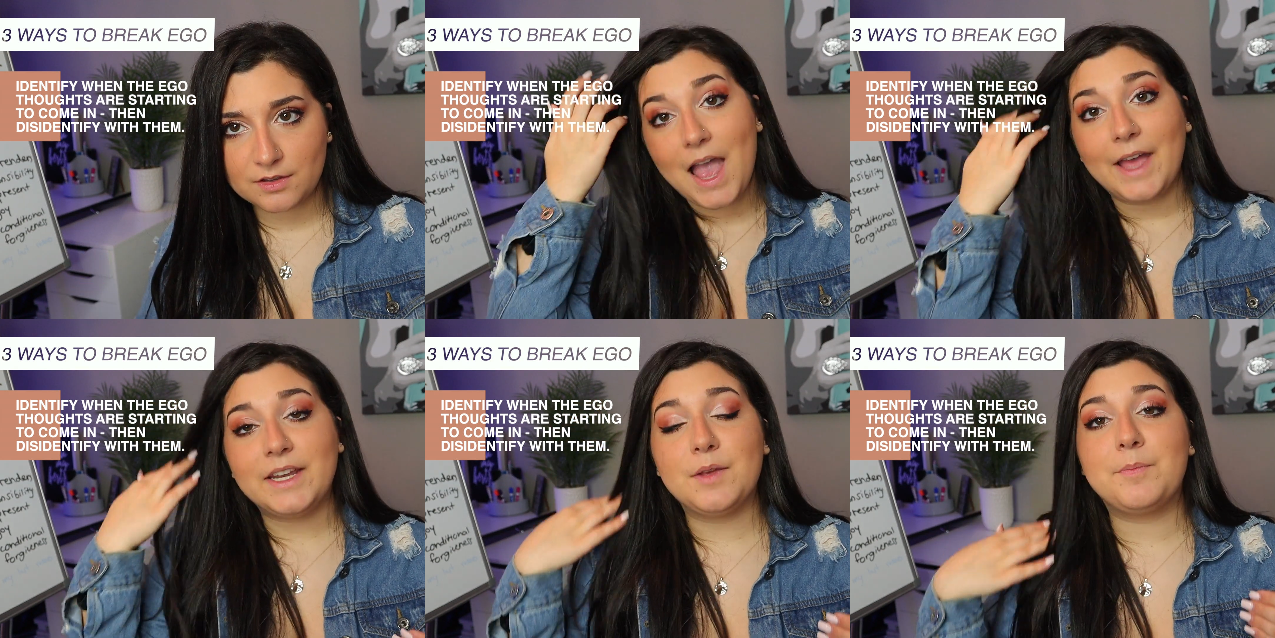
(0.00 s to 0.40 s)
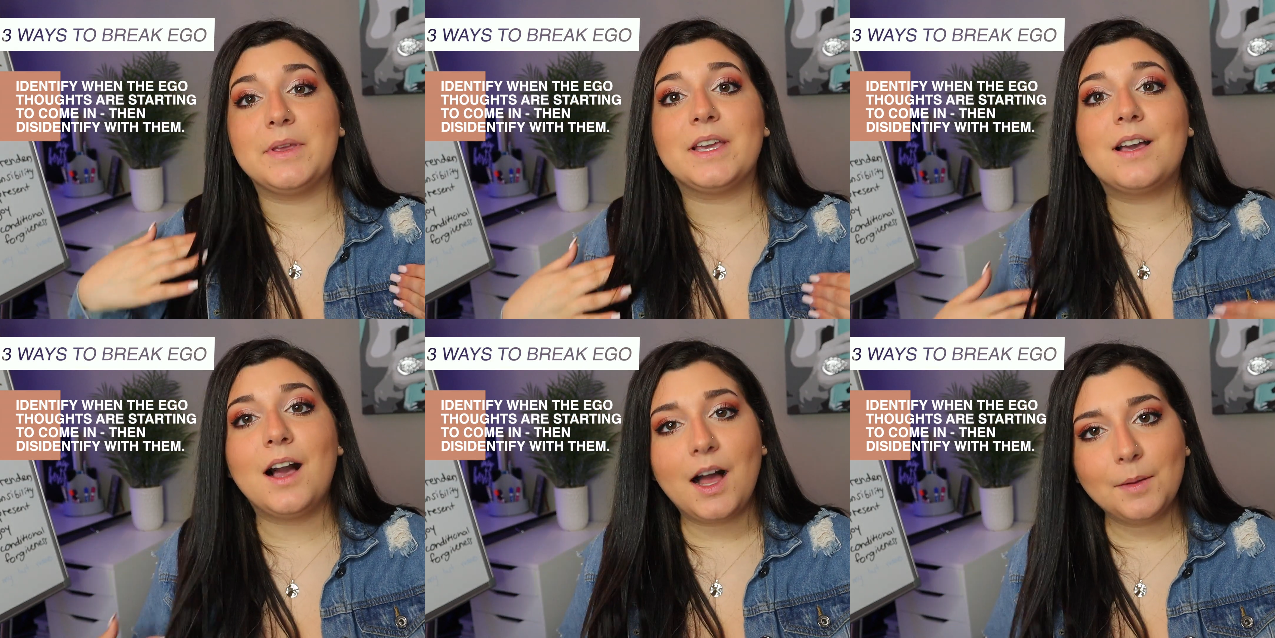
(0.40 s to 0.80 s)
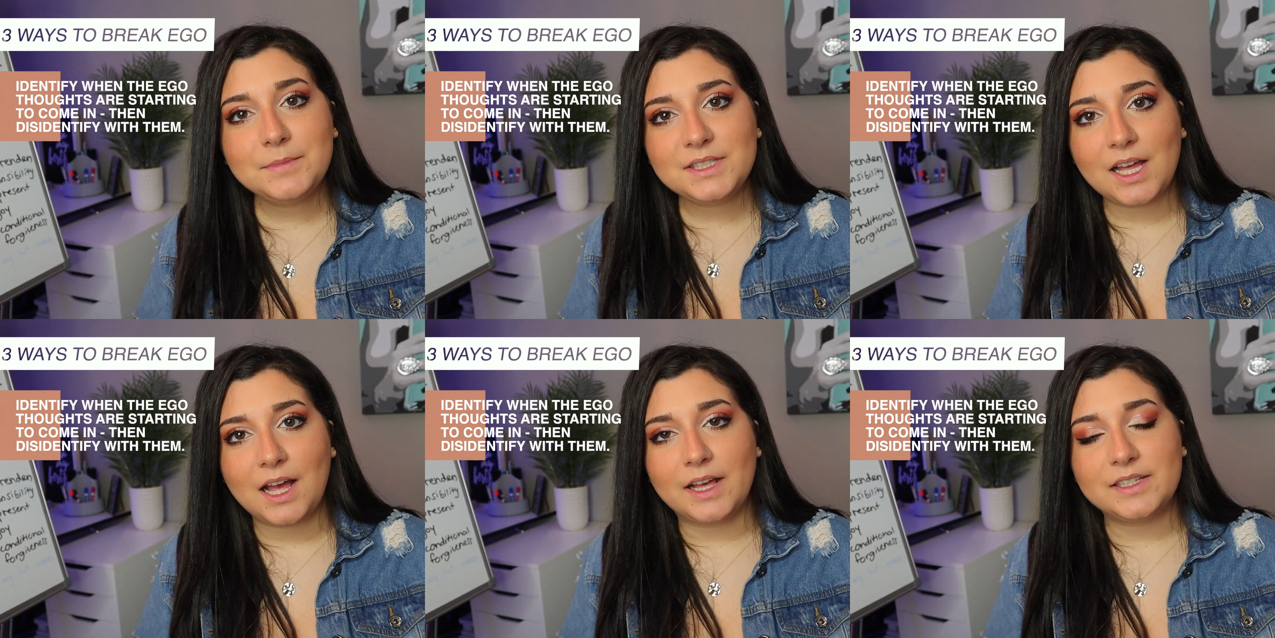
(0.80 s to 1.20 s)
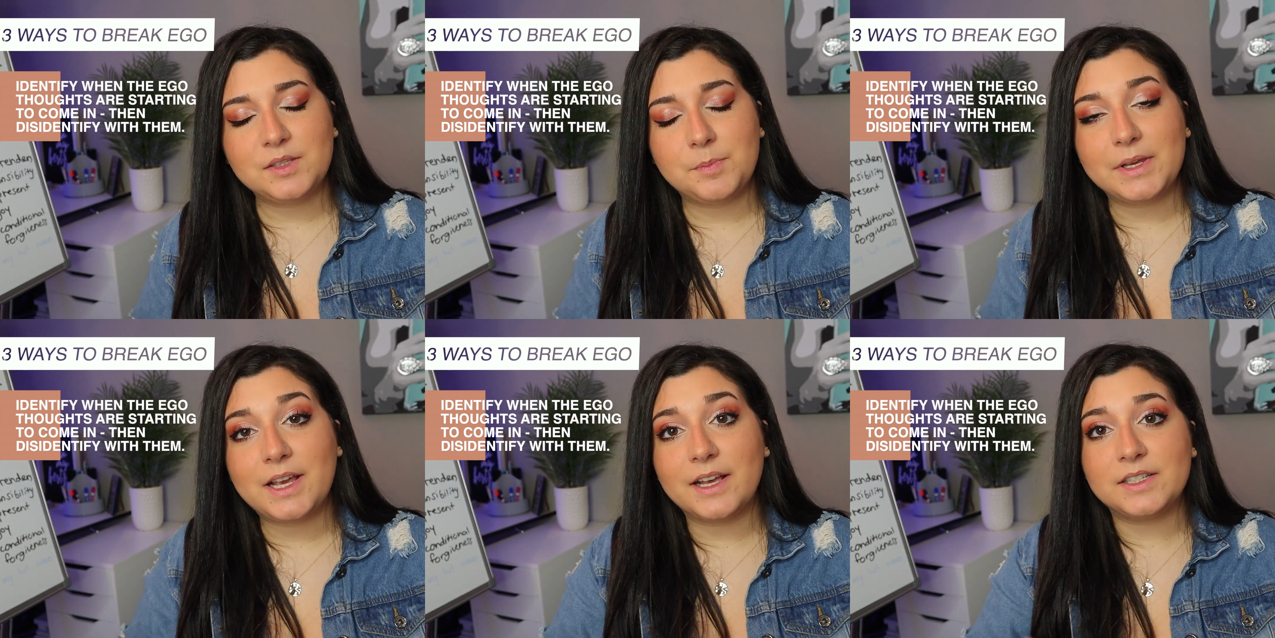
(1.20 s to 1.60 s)
And it becomes us
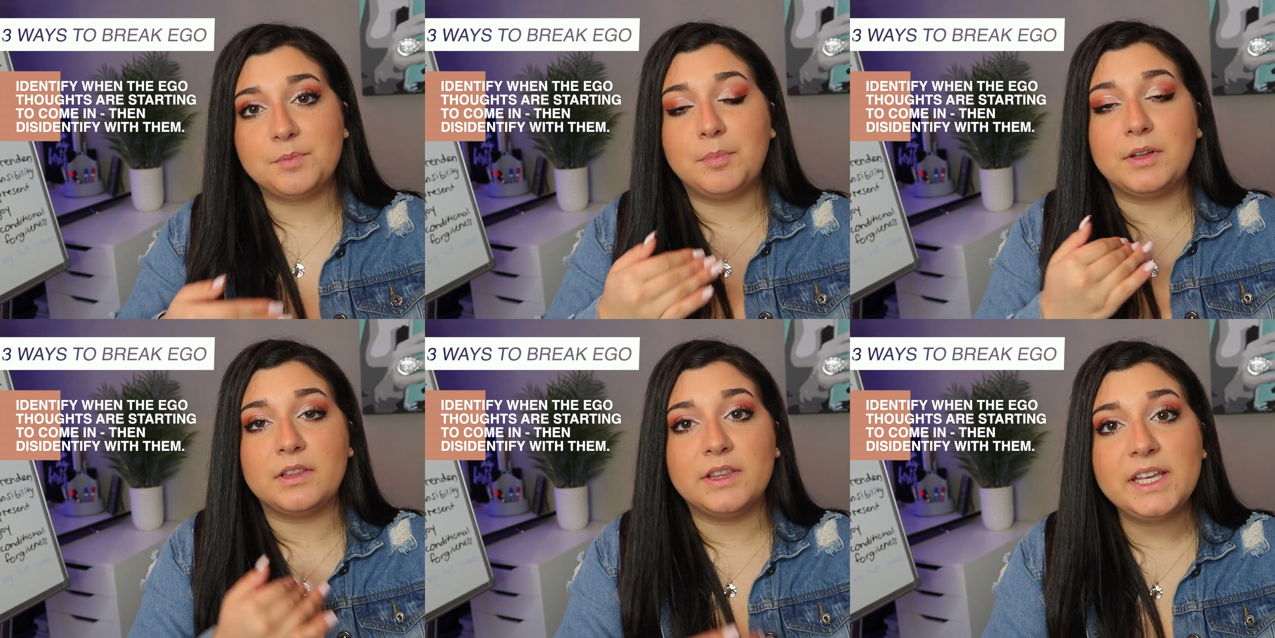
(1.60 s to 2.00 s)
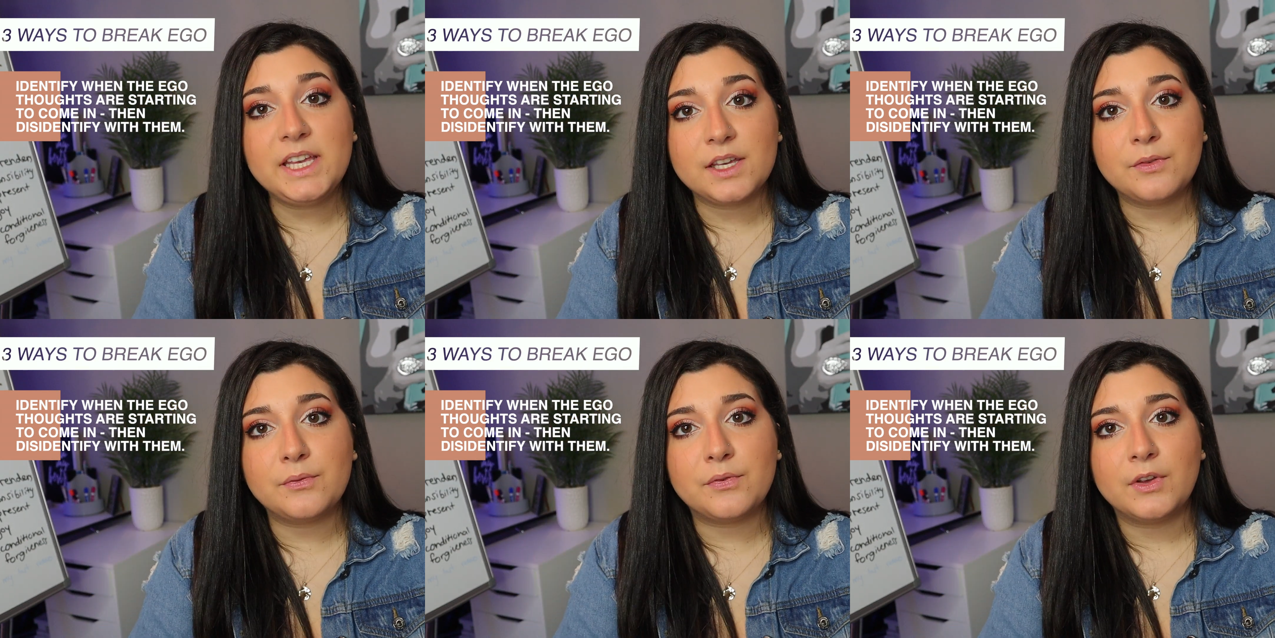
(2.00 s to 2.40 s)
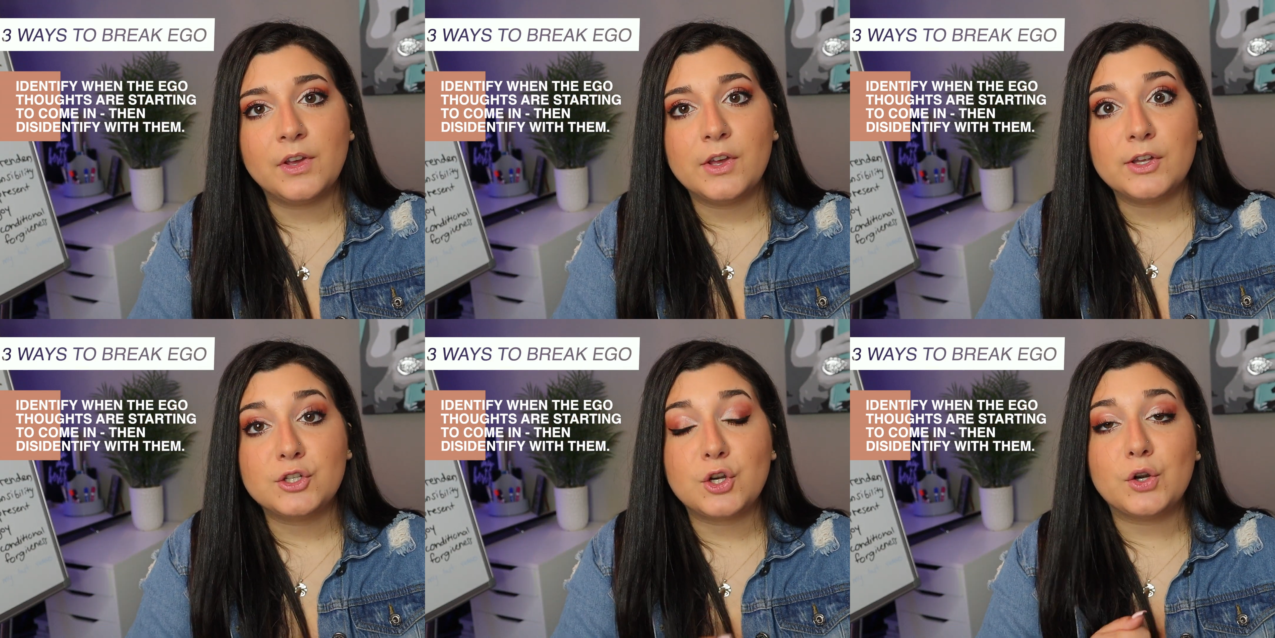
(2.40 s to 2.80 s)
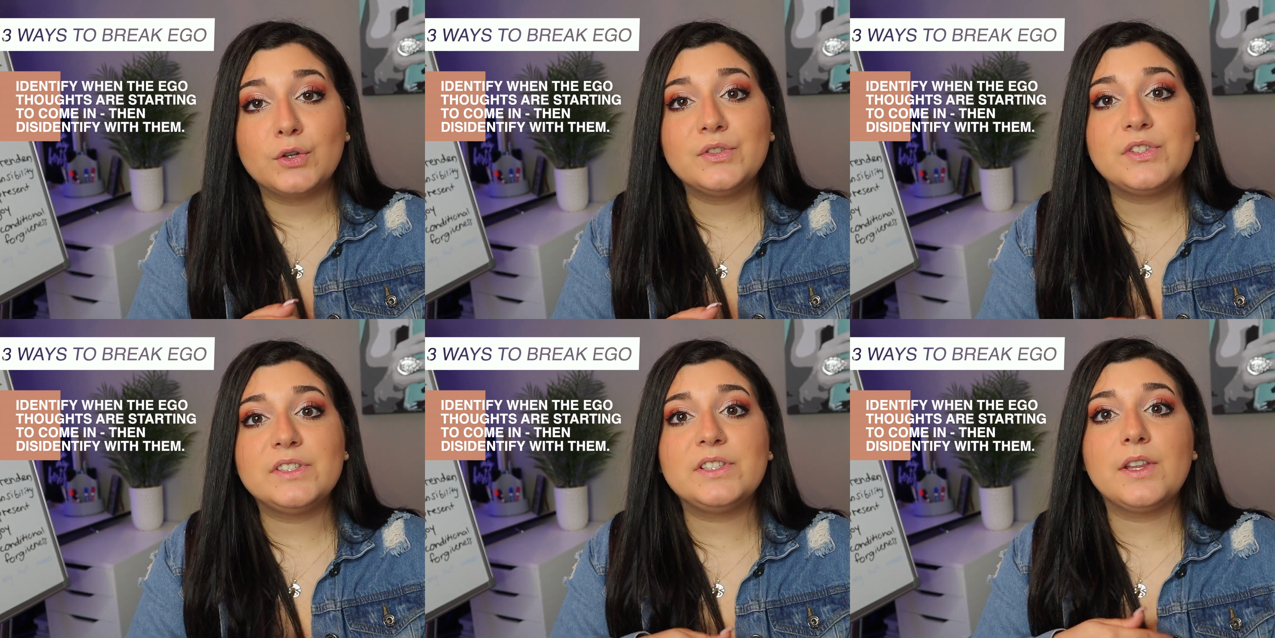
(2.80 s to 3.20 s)
because belief
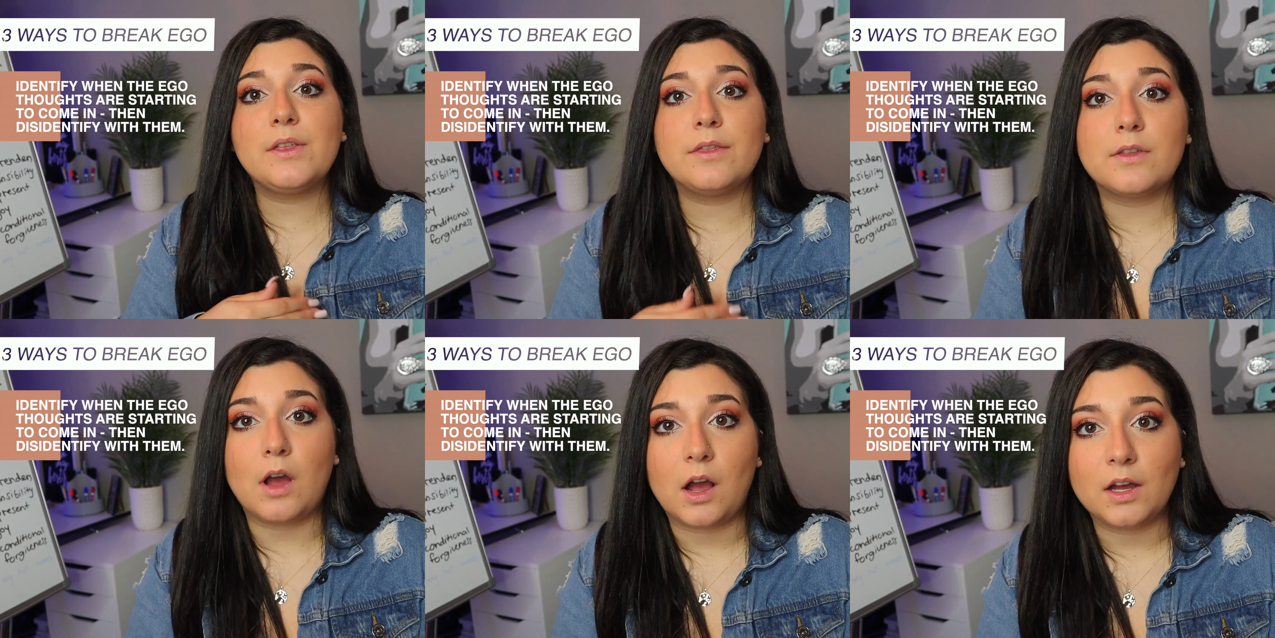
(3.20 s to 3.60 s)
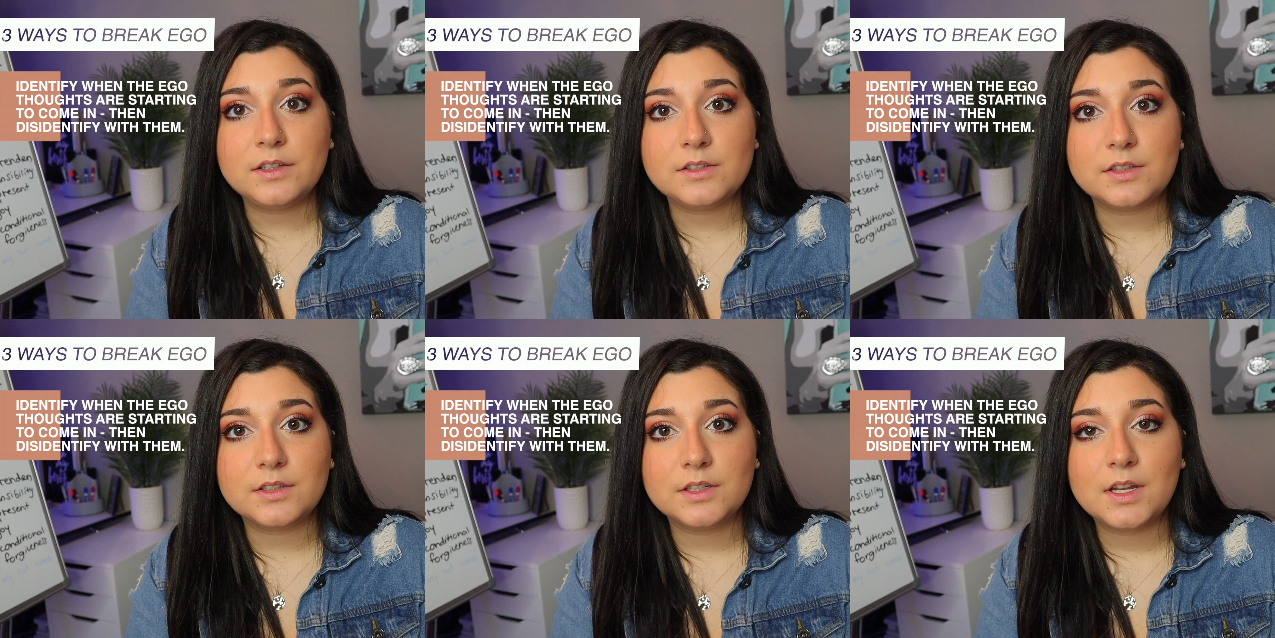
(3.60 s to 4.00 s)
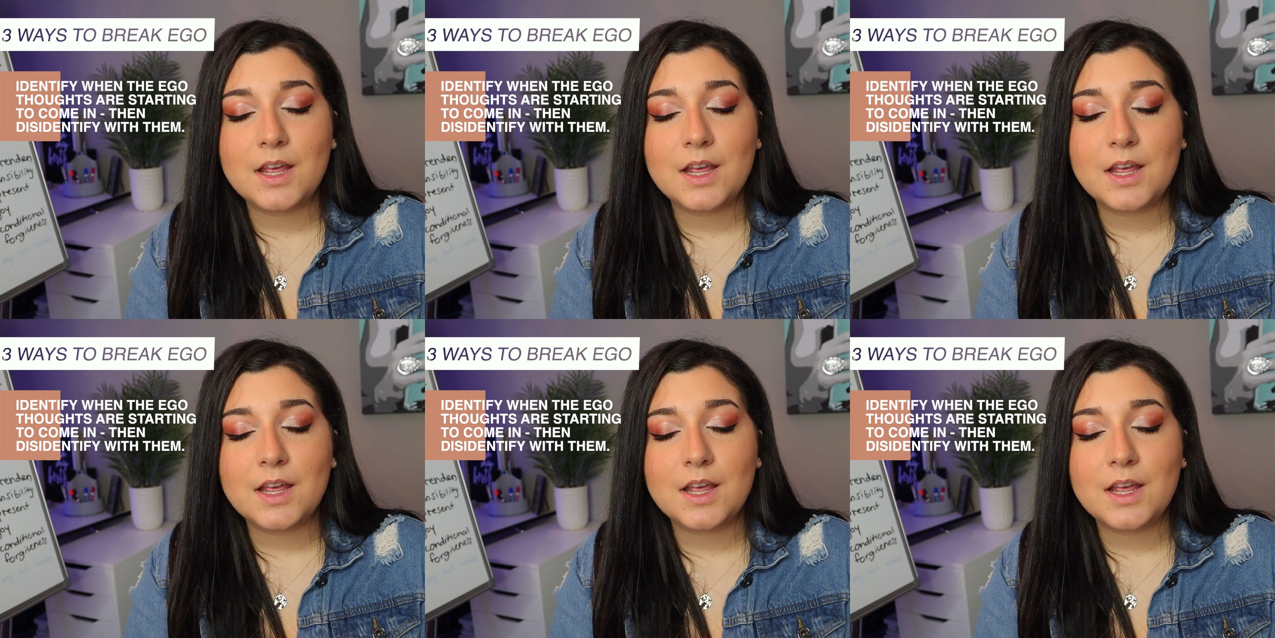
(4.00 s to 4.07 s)
turns into thought,